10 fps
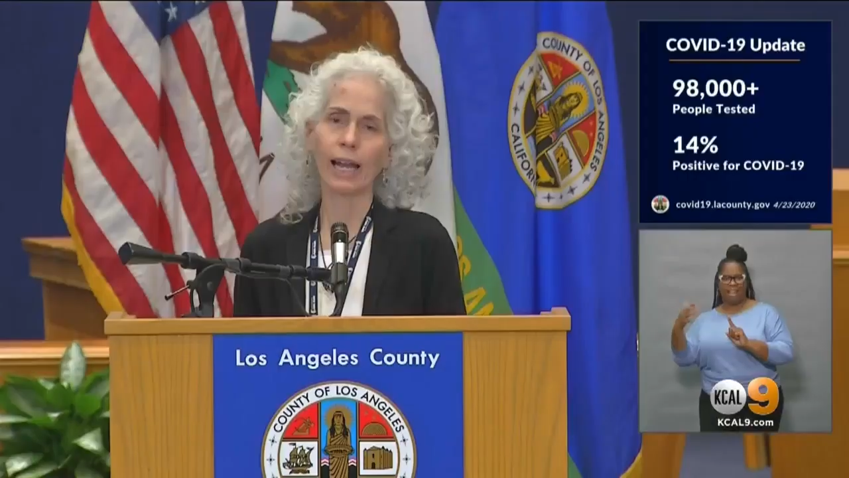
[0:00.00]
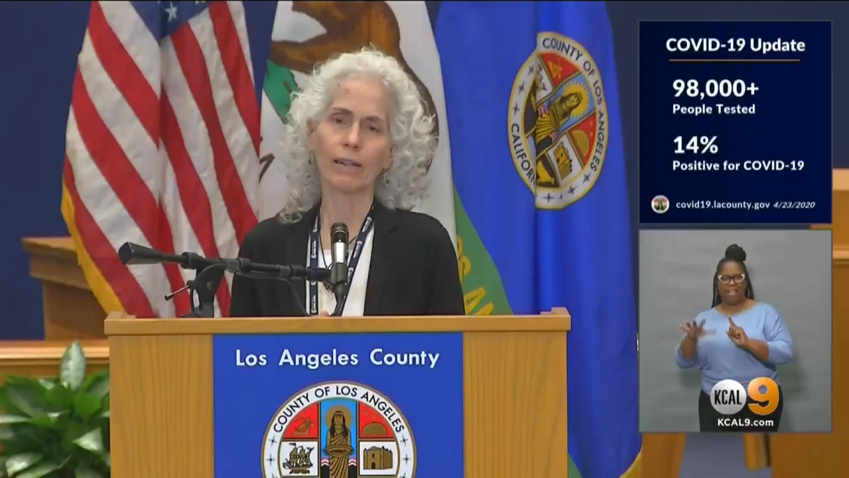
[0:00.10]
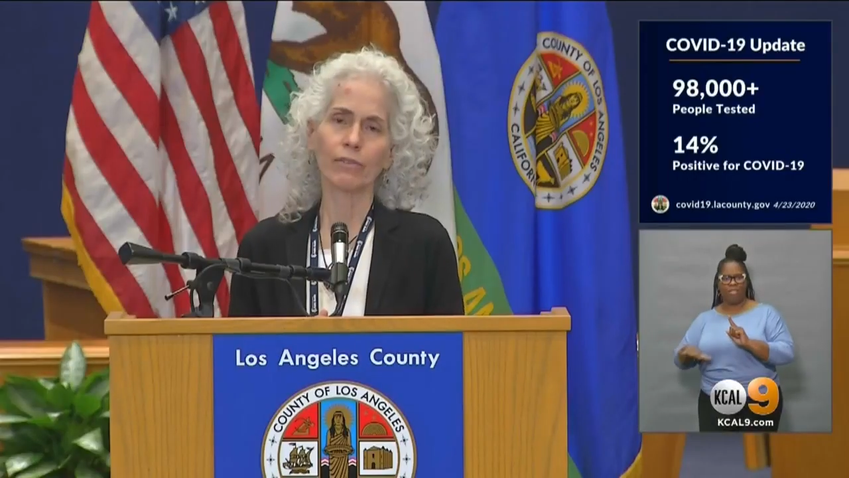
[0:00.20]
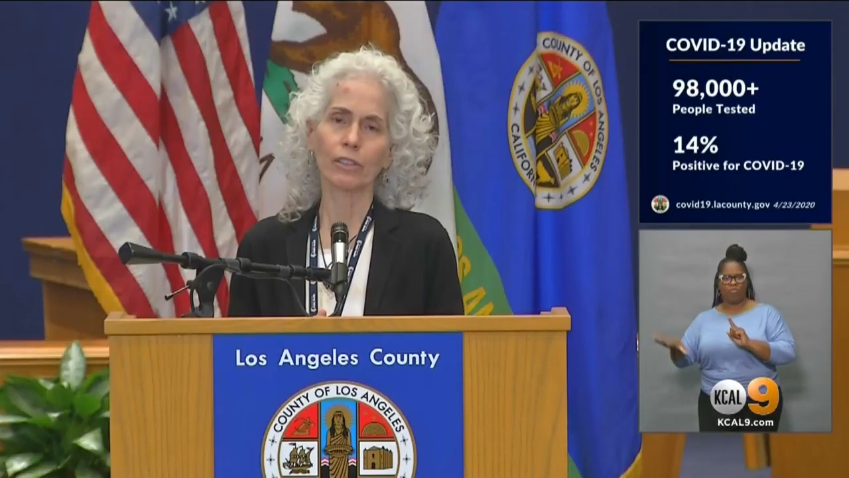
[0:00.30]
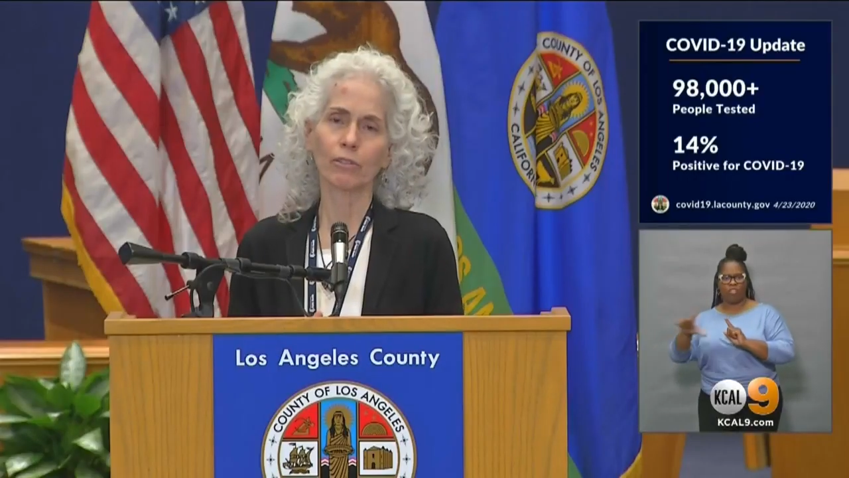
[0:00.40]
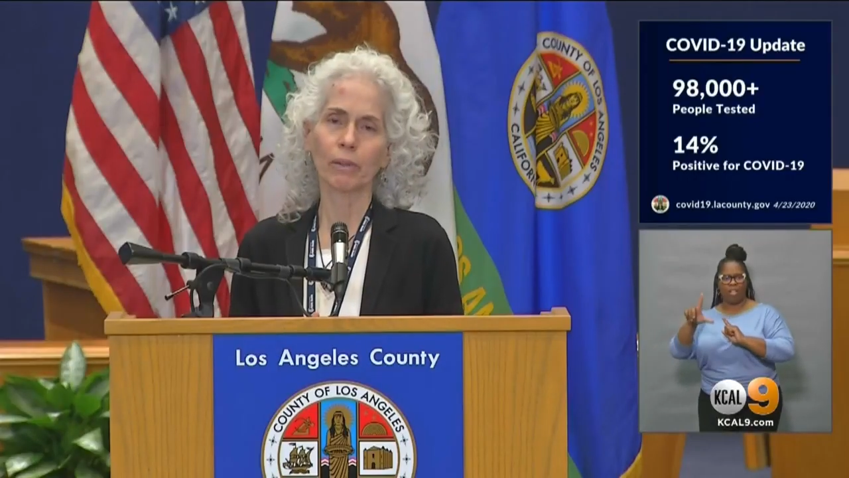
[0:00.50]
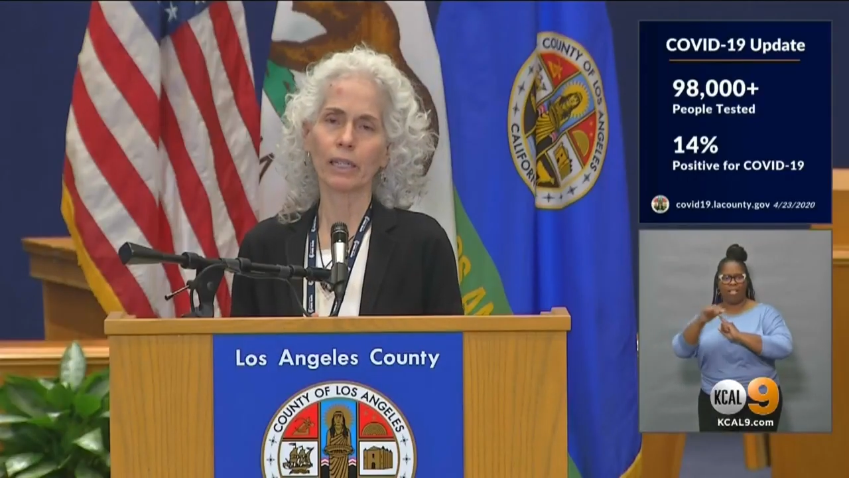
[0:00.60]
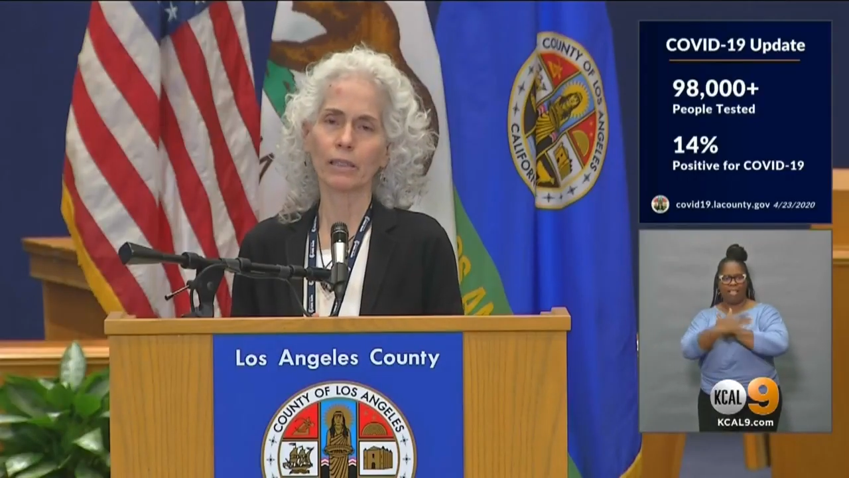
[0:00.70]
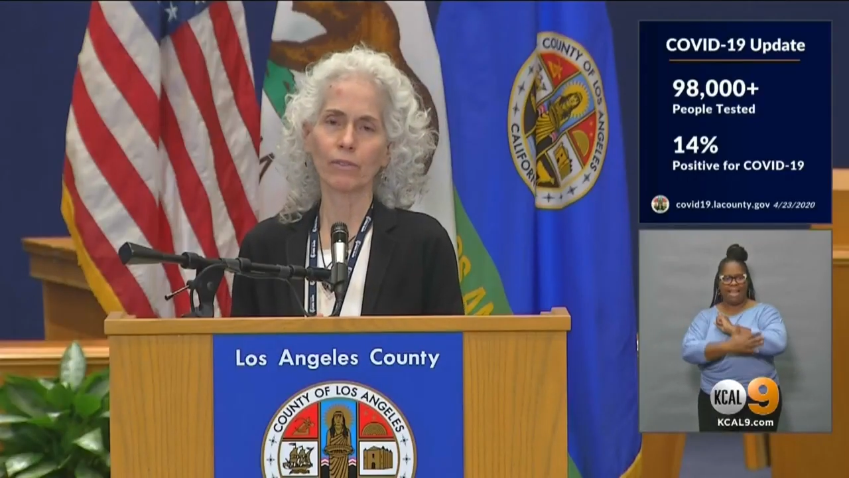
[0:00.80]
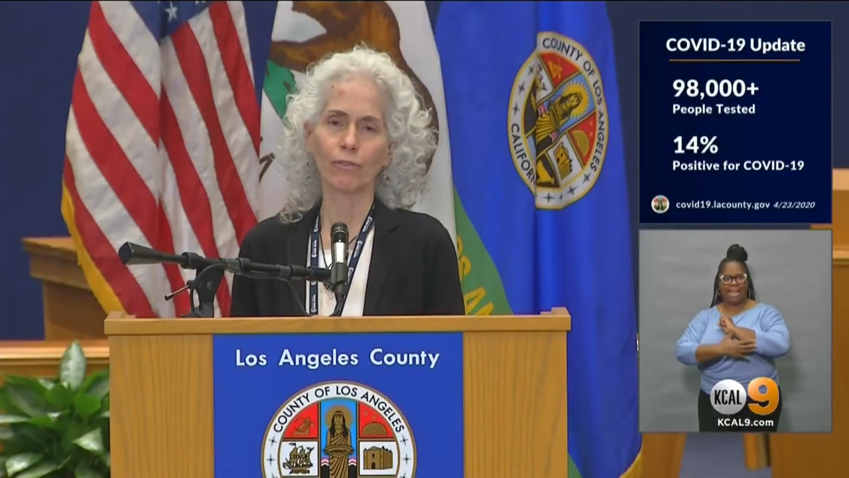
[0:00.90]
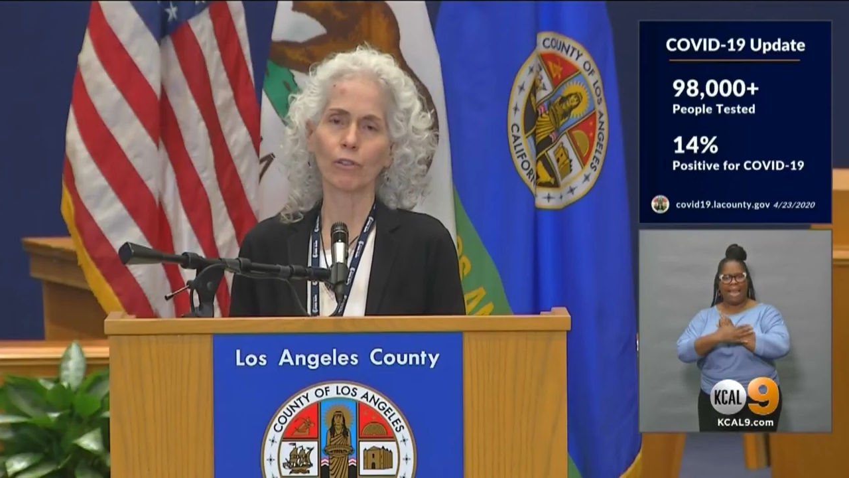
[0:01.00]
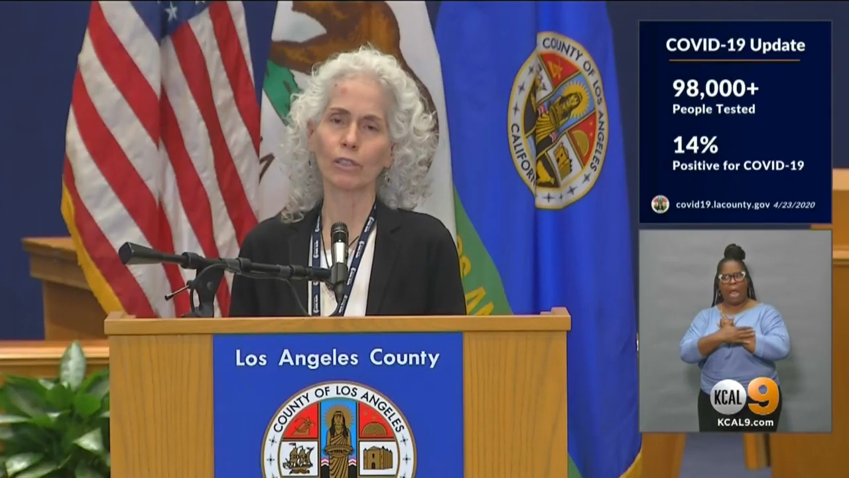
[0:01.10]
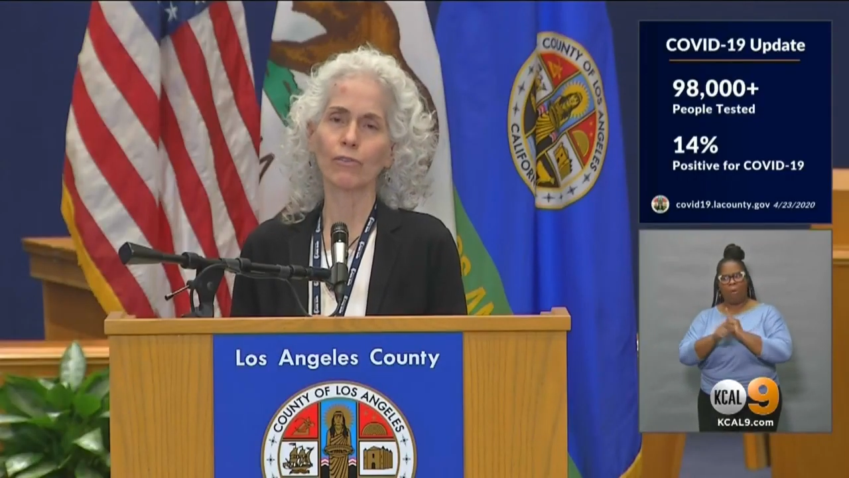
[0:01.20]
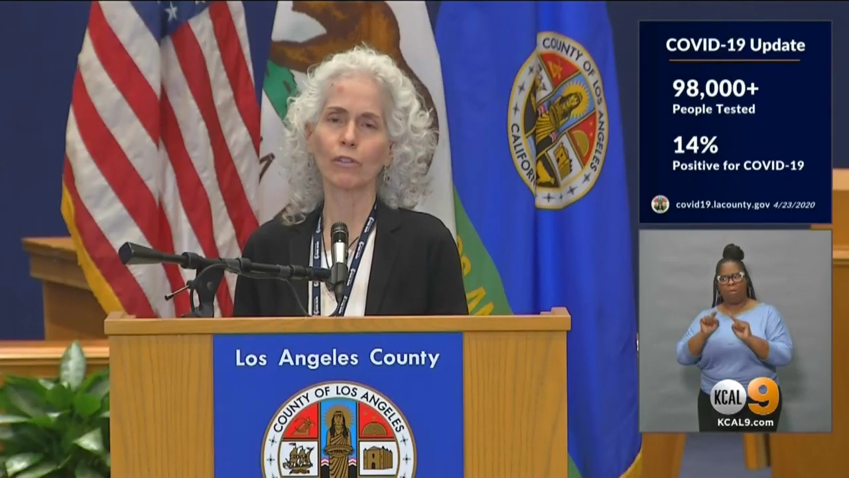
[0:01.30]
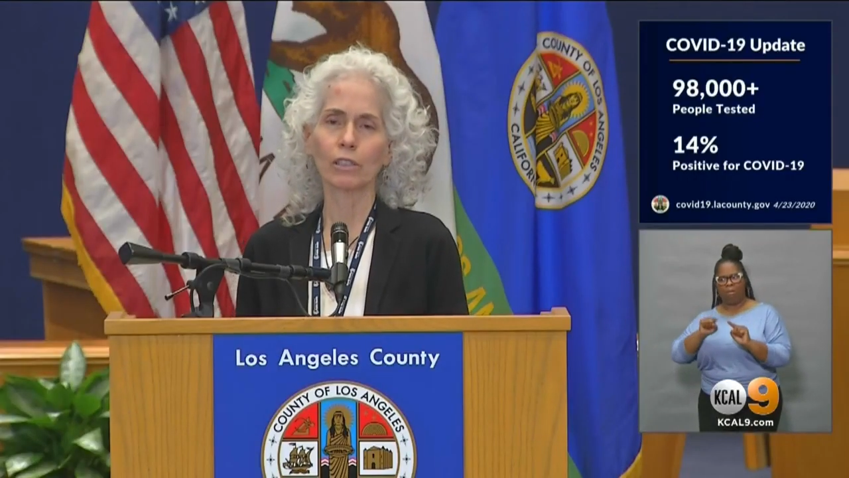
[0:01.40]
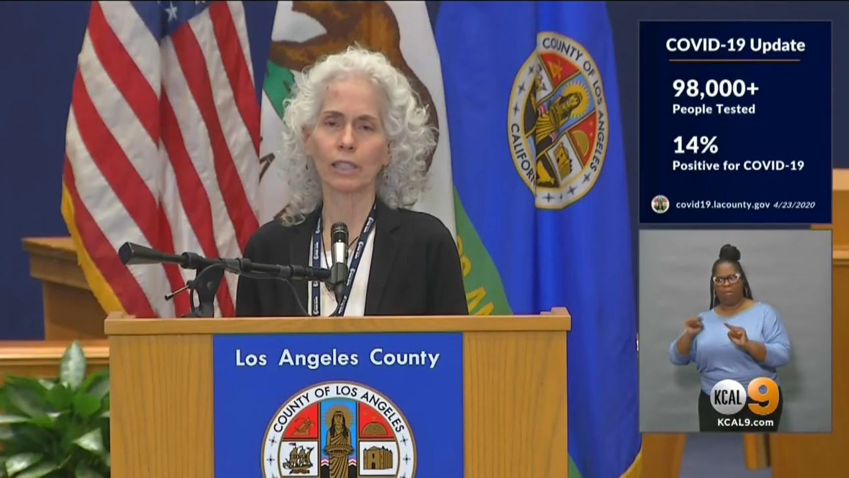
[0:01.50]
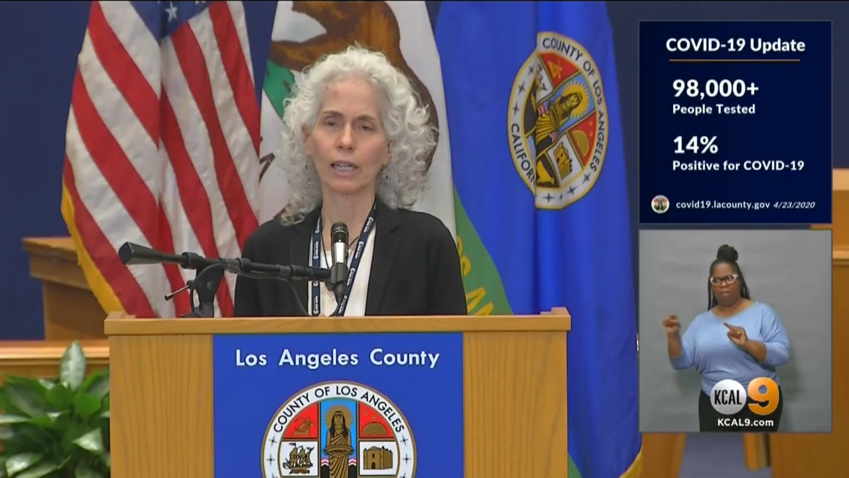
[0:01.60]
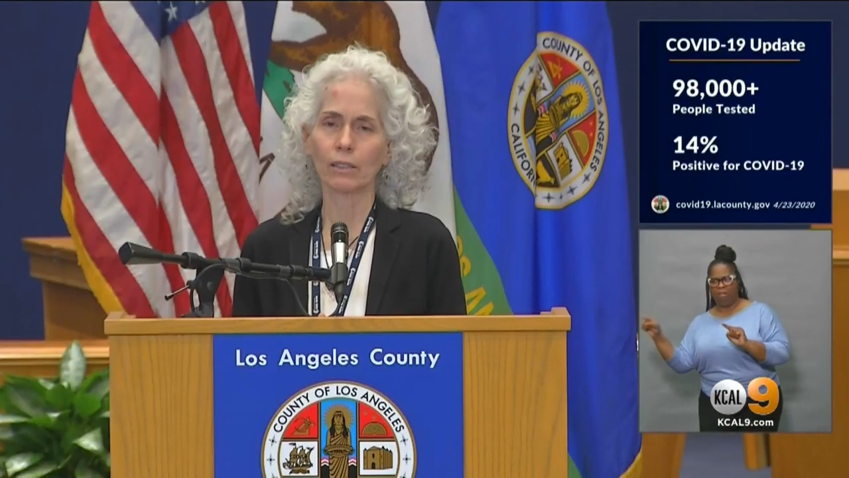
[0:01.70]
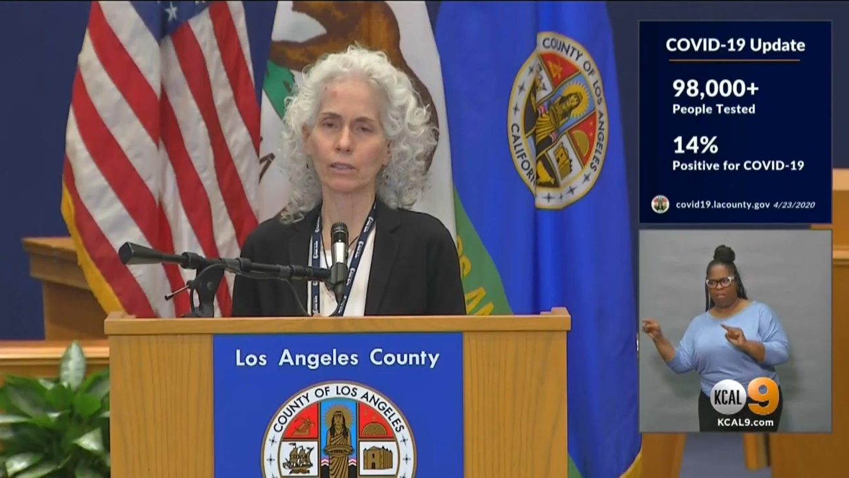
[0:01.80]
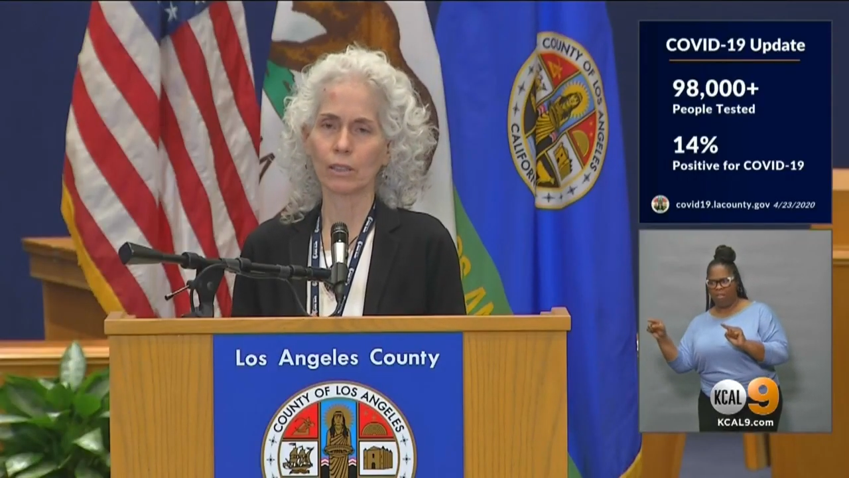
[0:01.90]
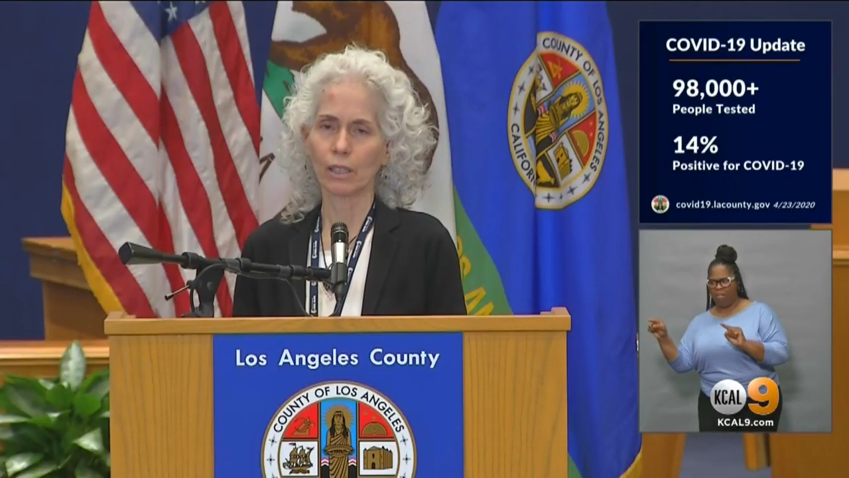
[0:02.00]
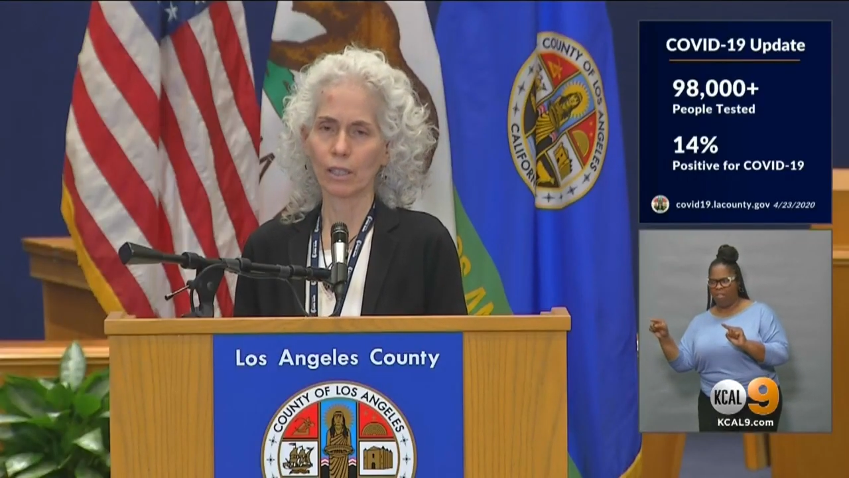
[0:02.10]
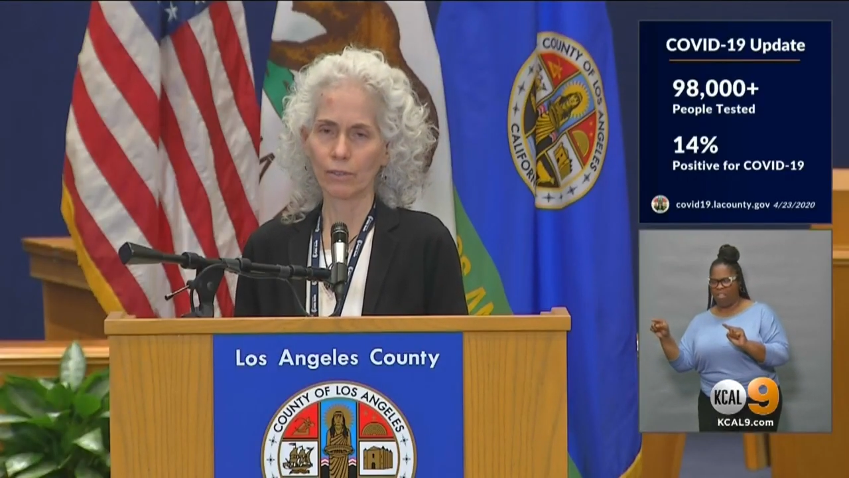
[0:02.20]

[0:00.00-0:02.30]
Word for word: average rate of forty-four deaths